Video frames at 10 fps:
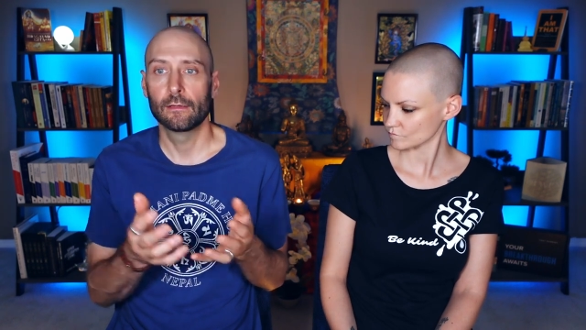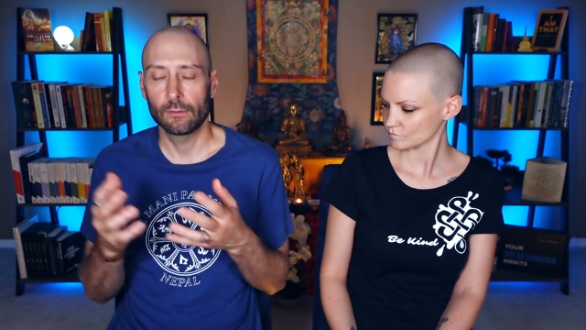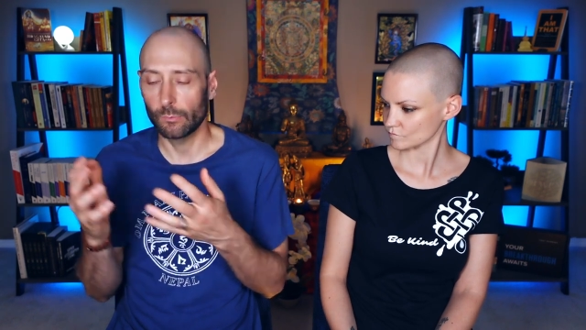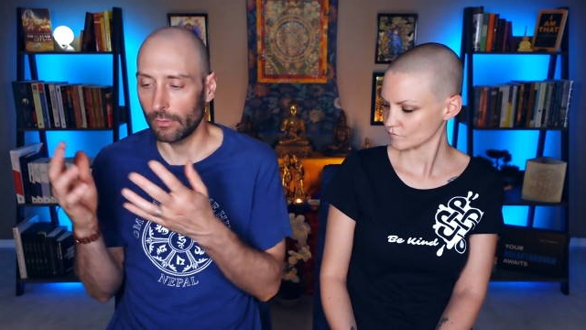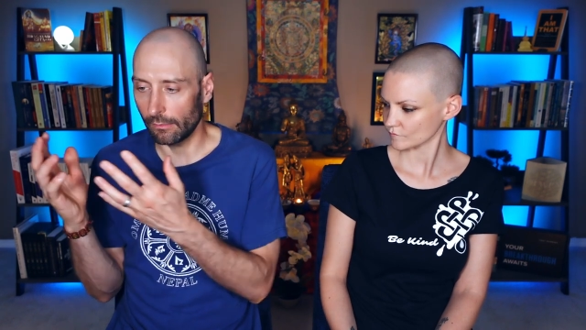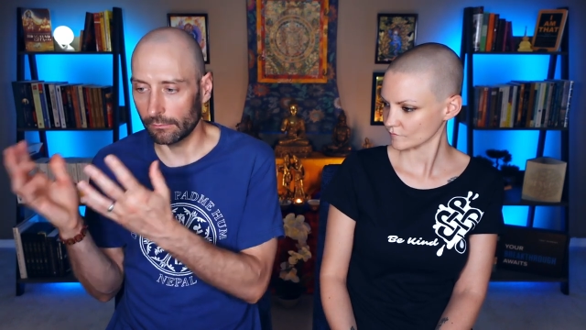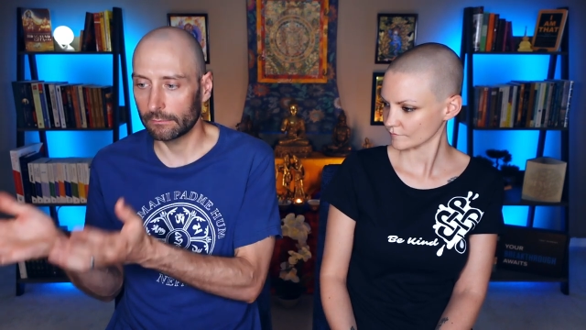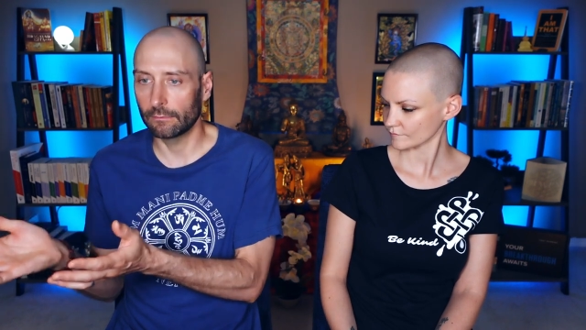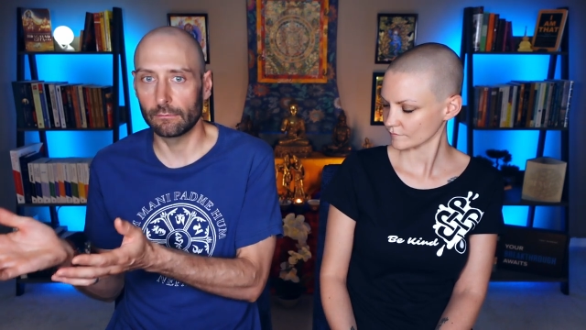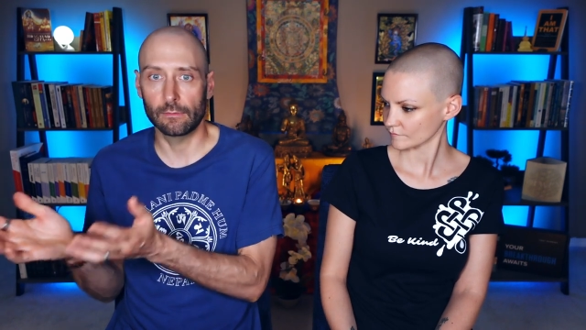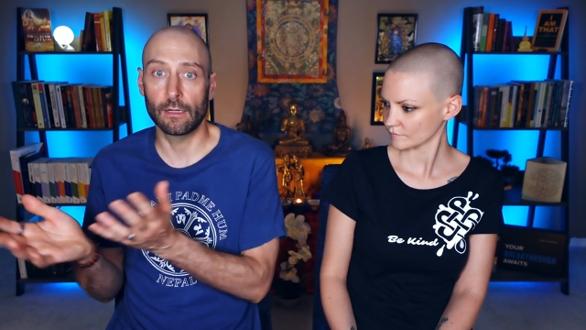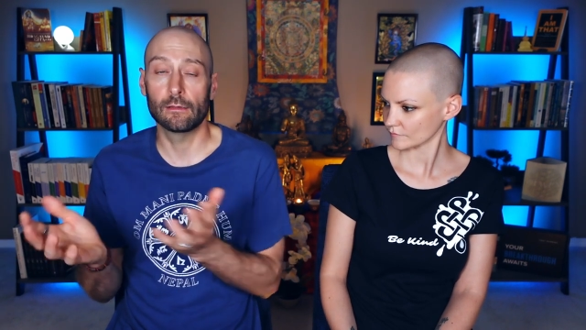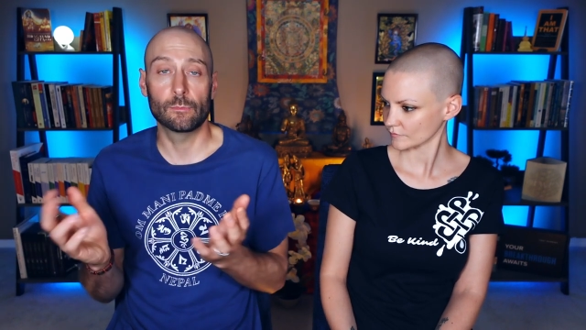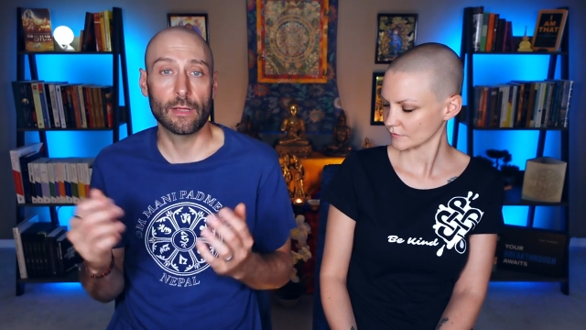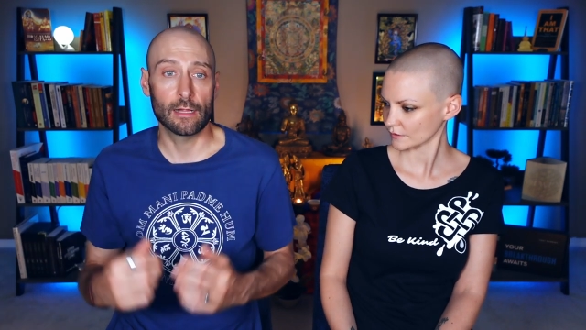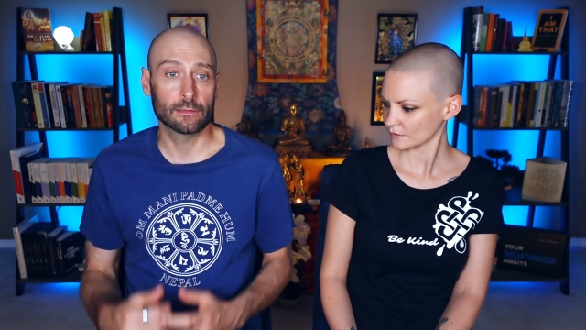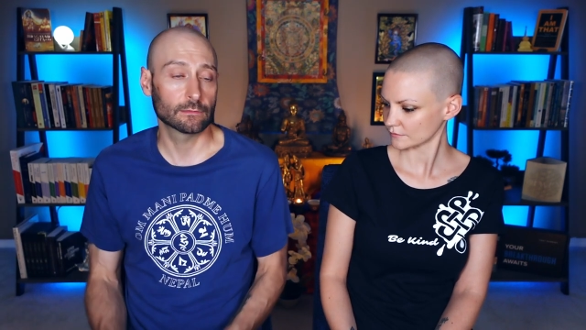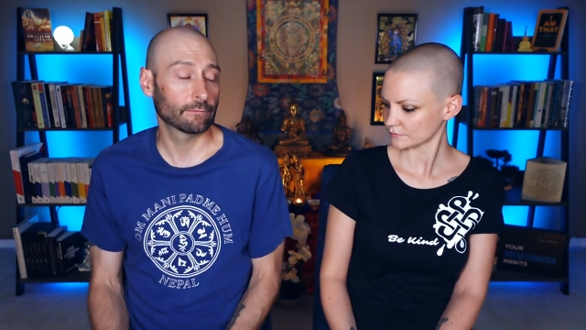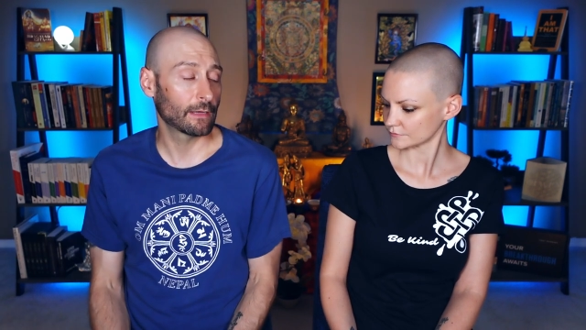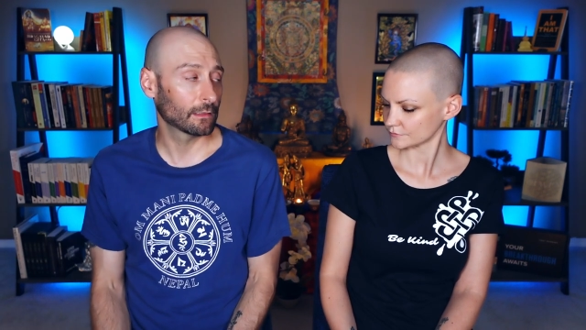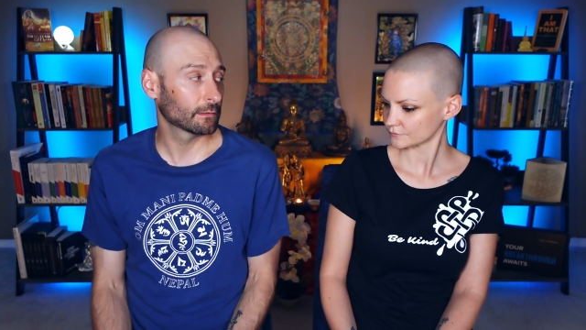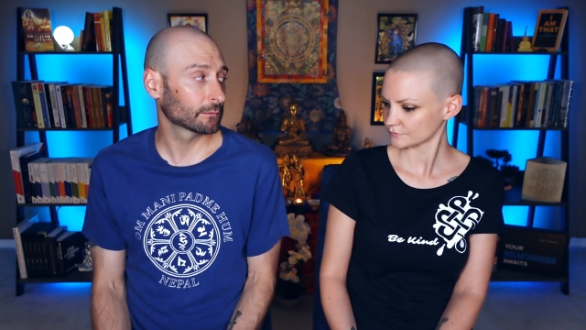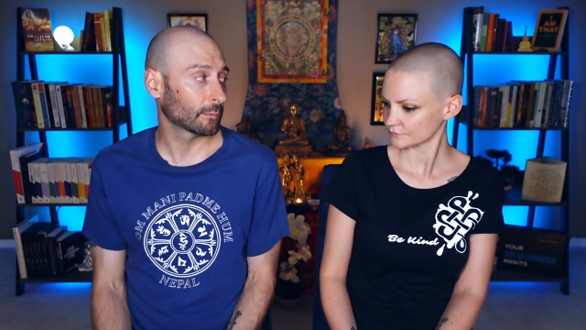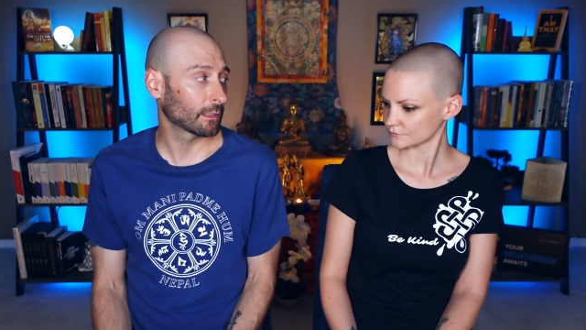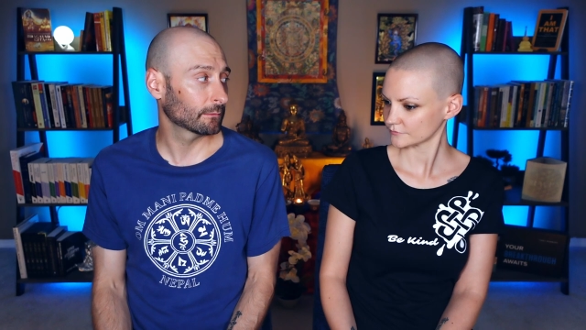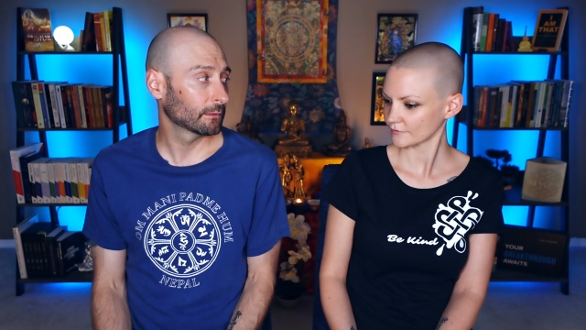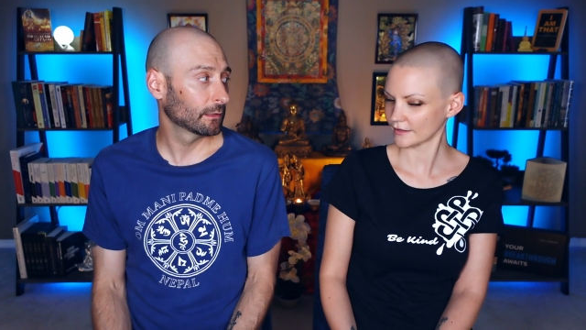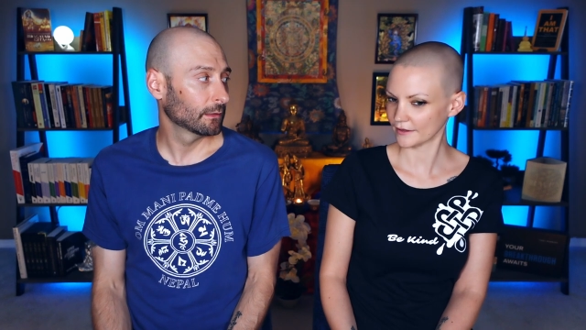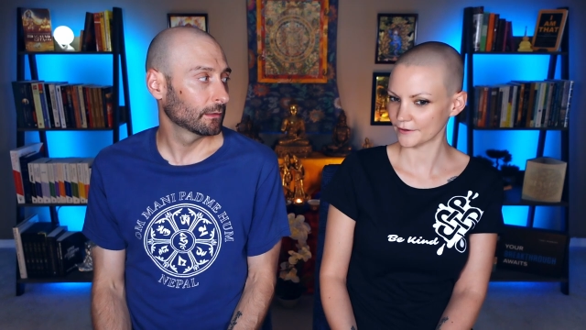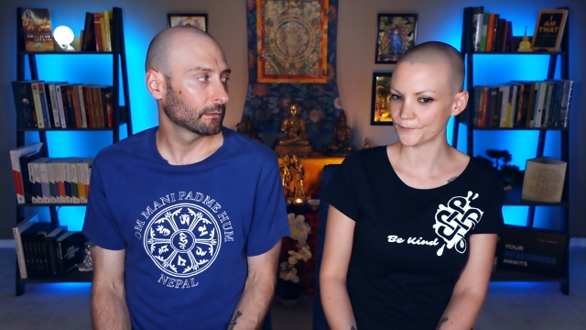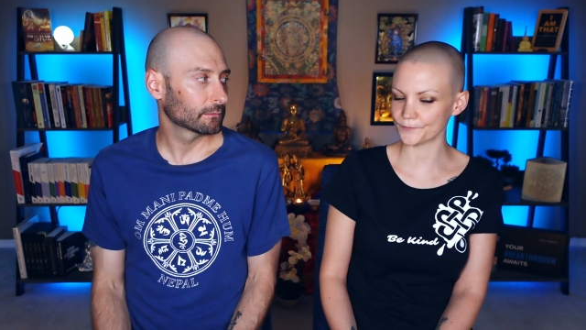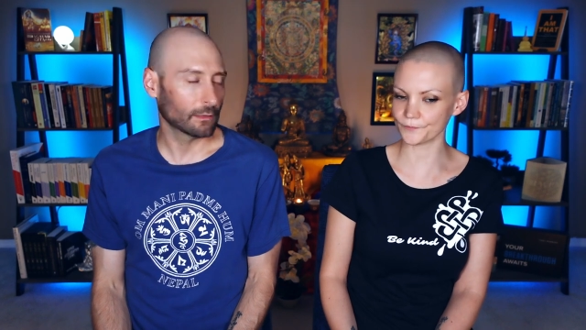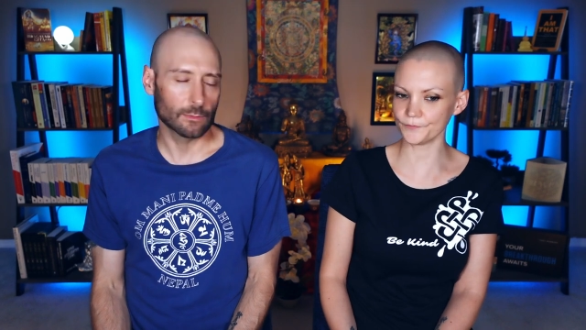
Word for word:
Speaker 1: but also other paths are valid as well. Yeah. It's all